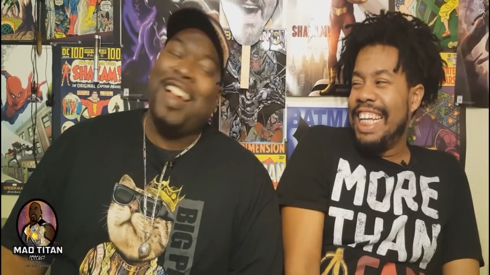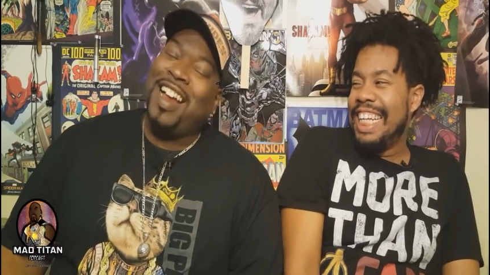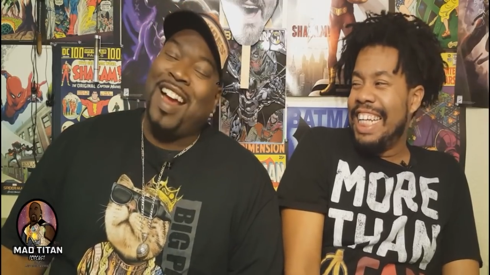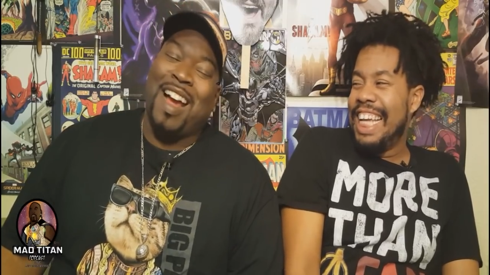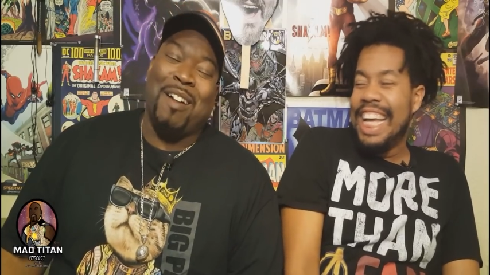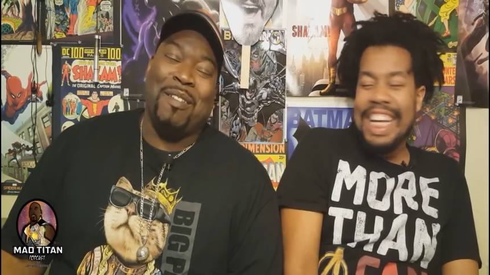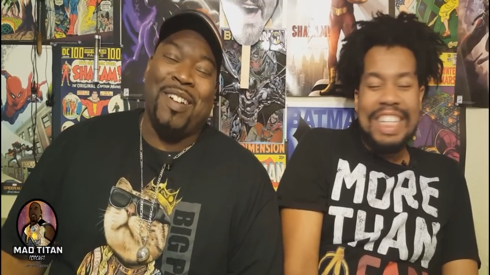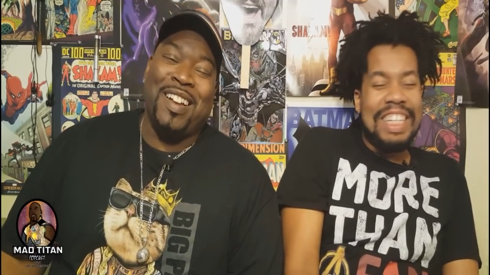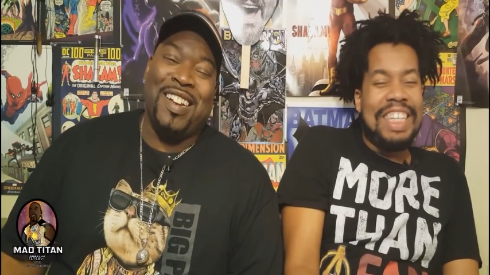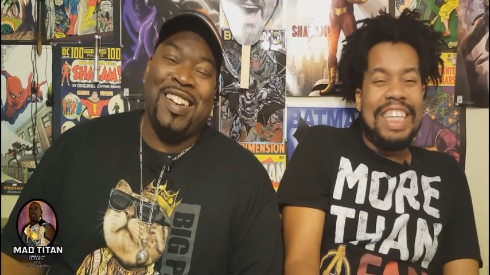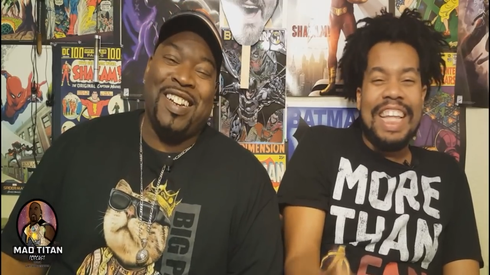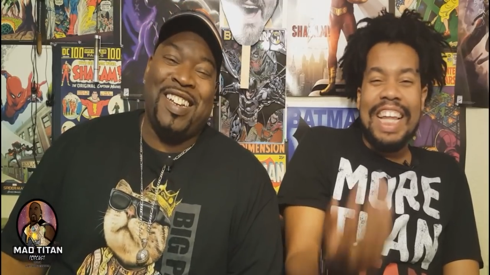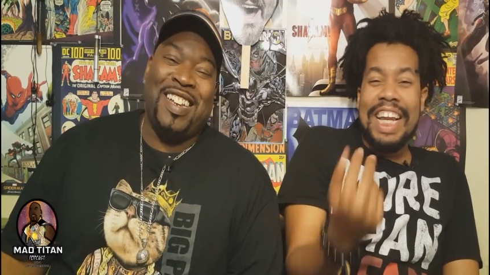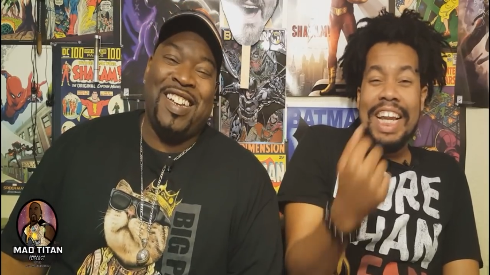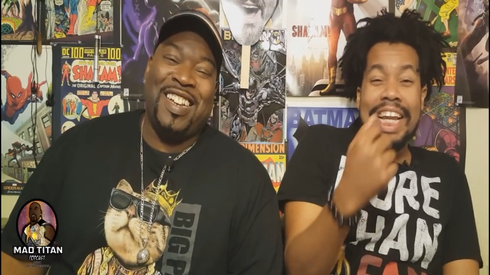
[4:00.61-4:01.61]
Speaker 1: it happen. Just
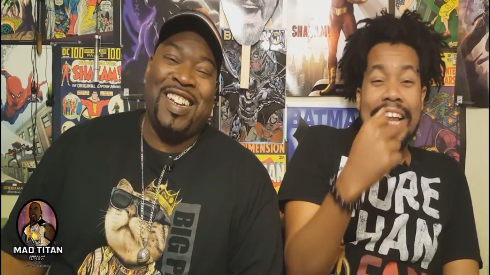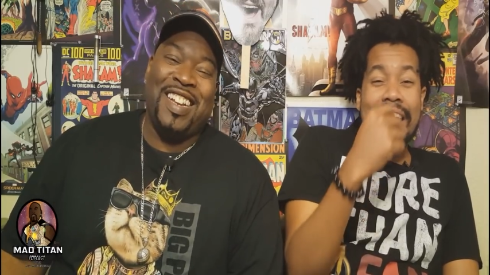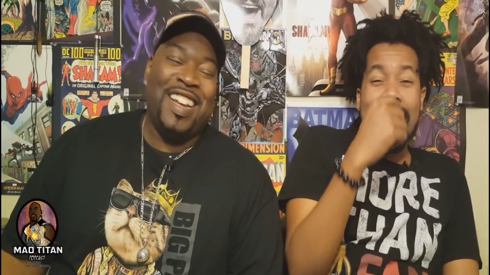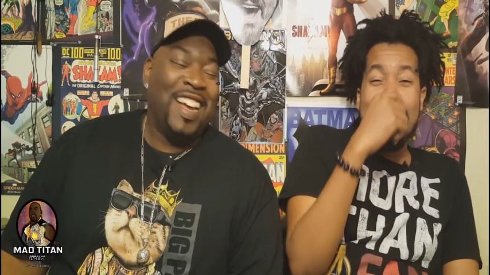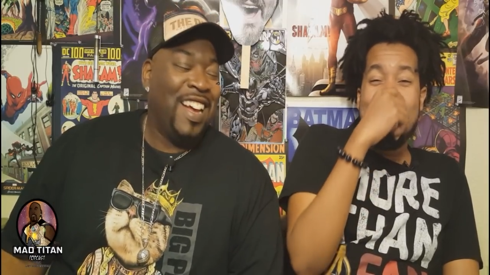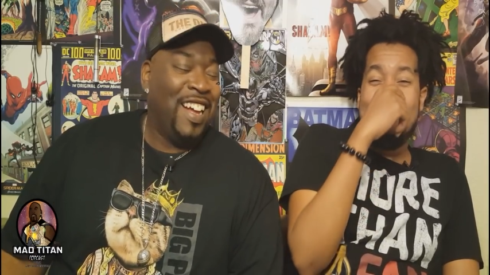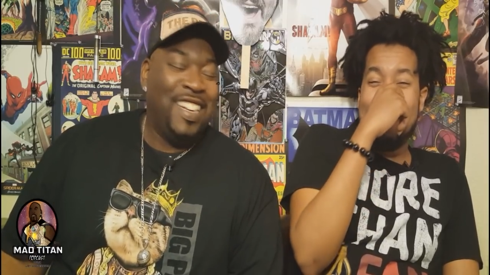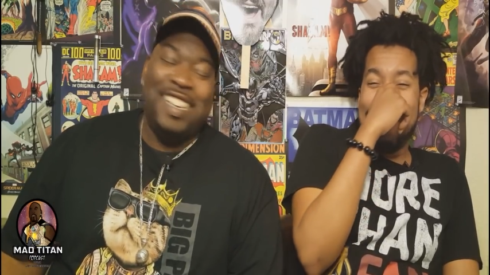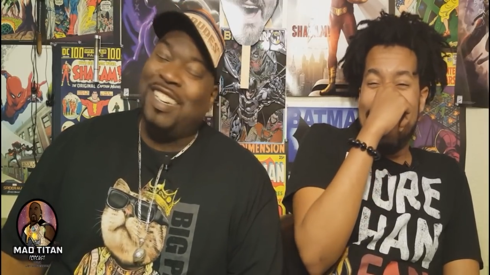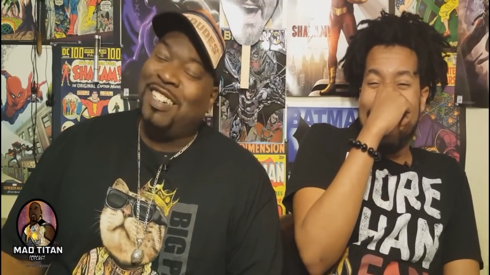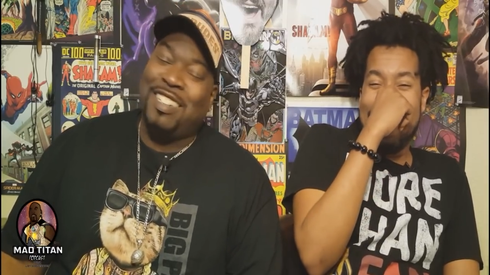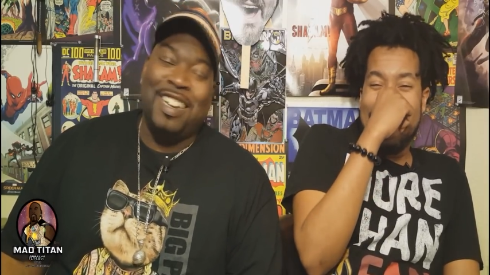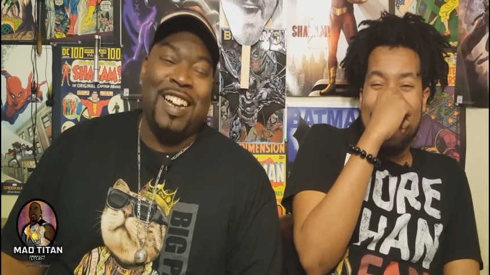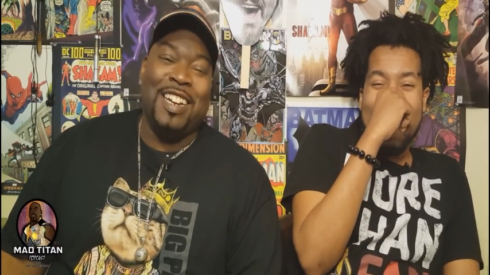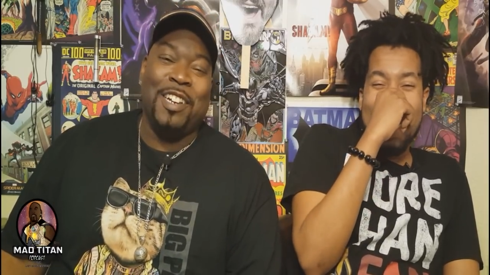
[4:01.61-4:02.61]
let it happen. Just
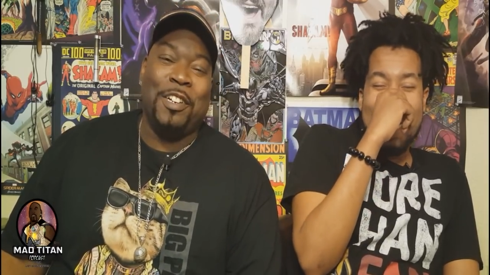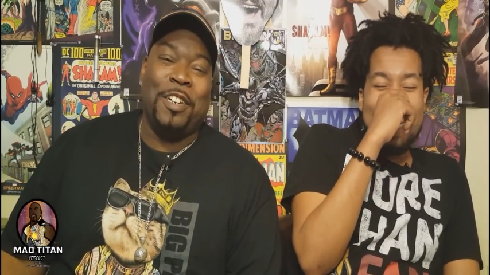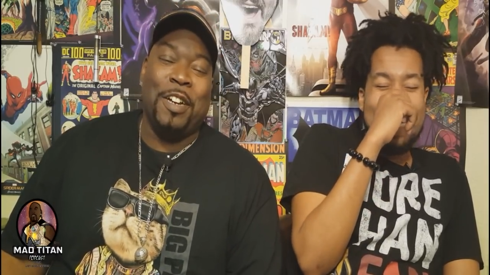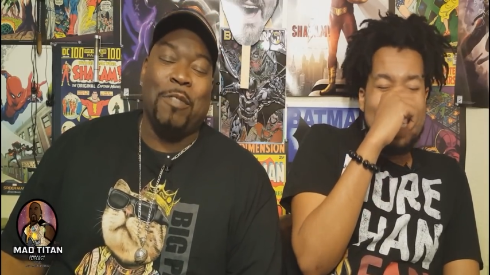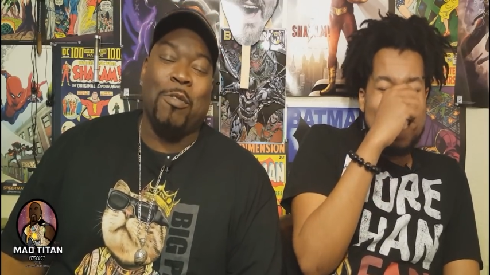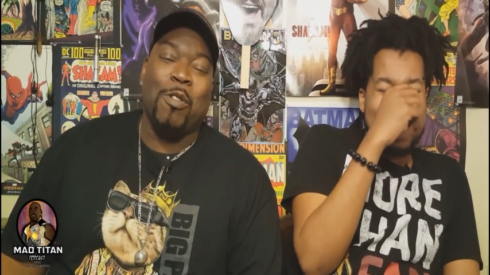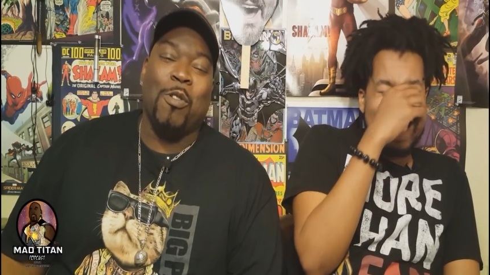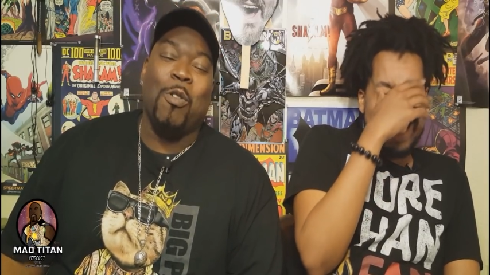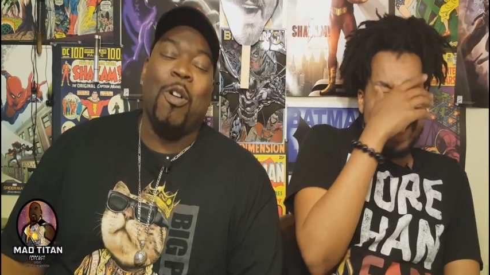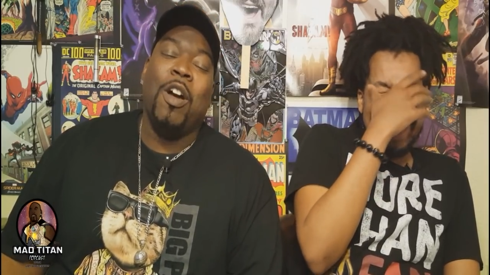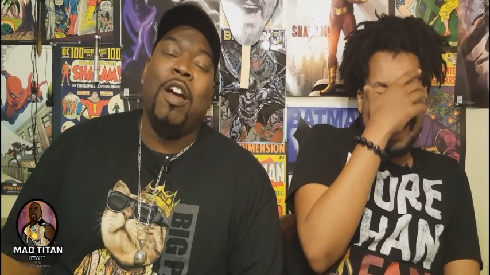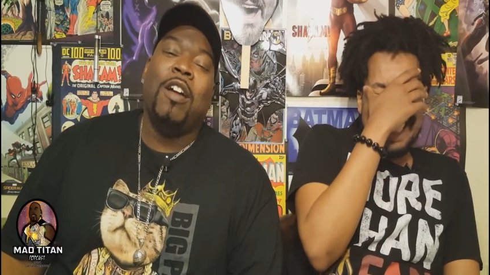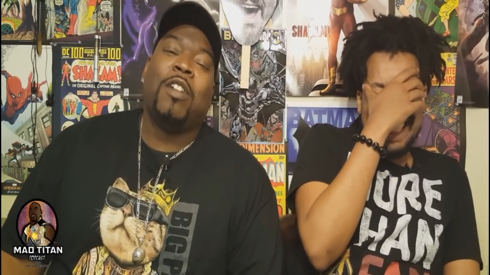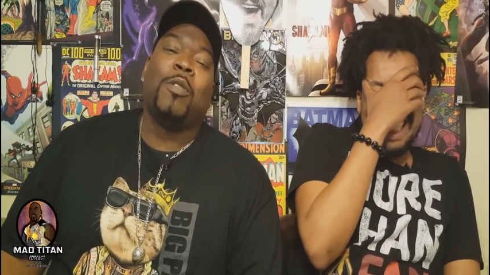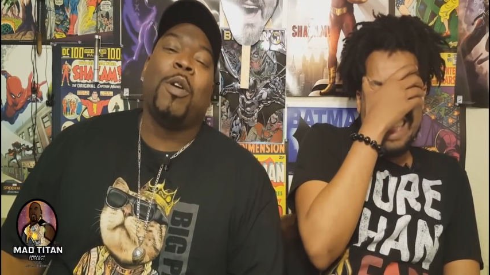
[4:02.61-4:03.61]
let this that shit roll.
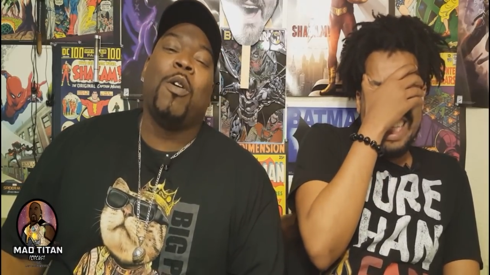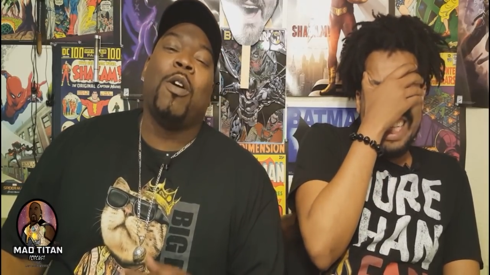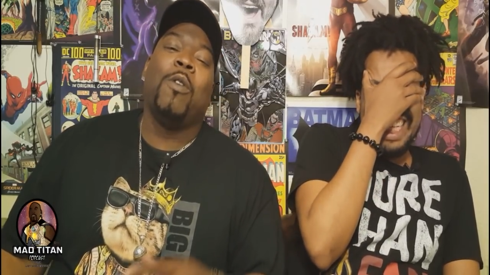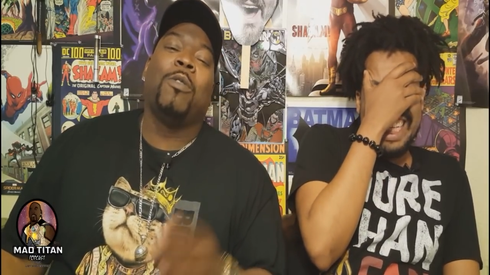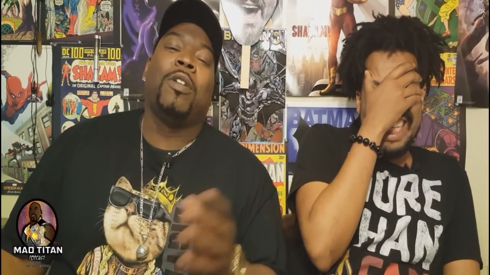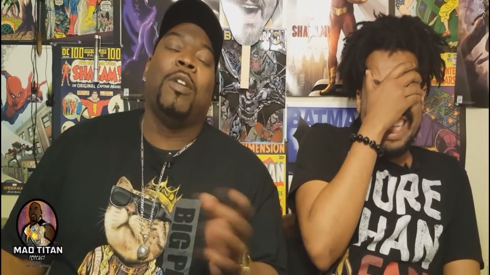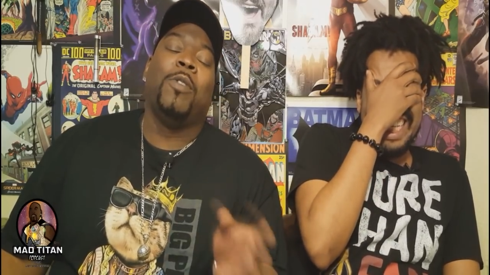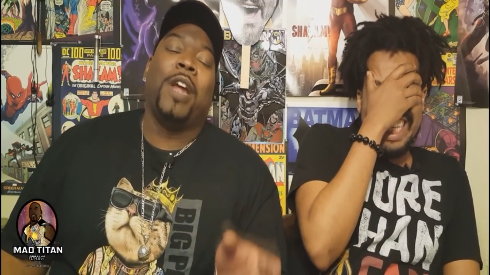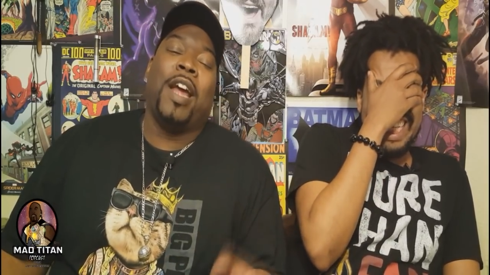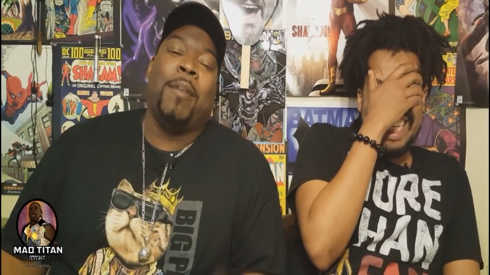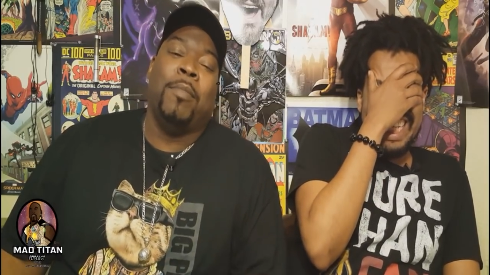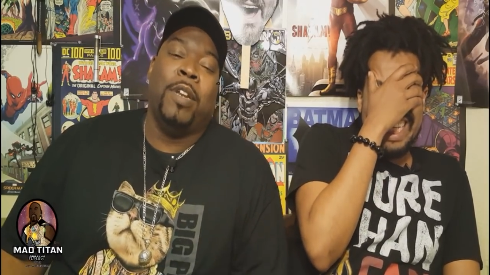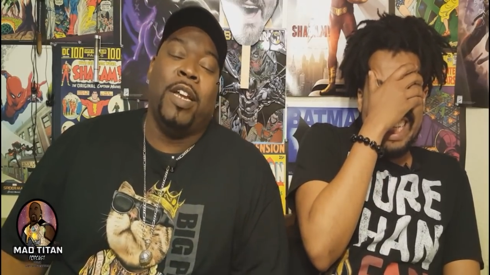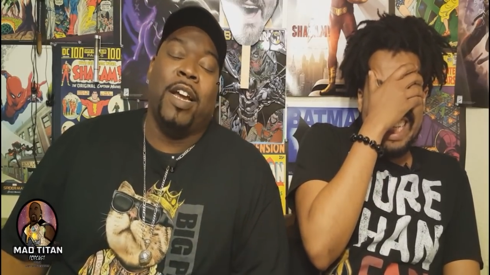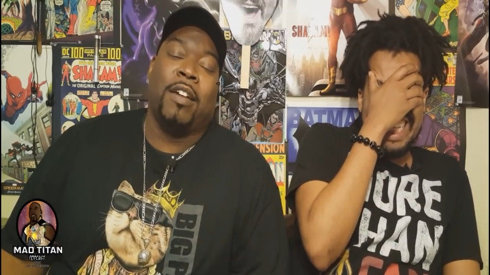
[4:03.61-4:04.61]
So we're gonna go to the i
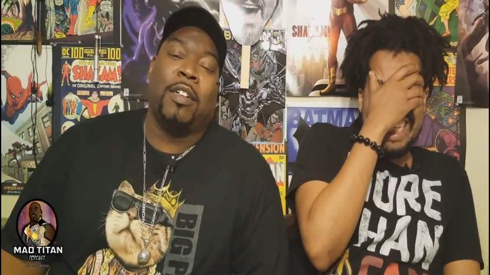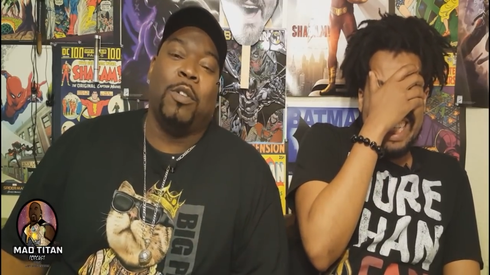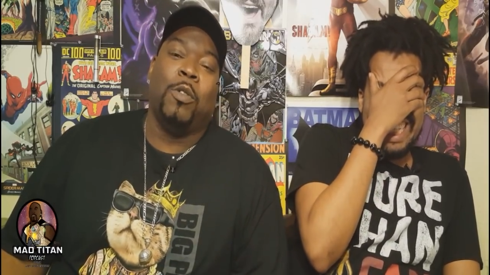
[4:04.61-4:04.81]
next.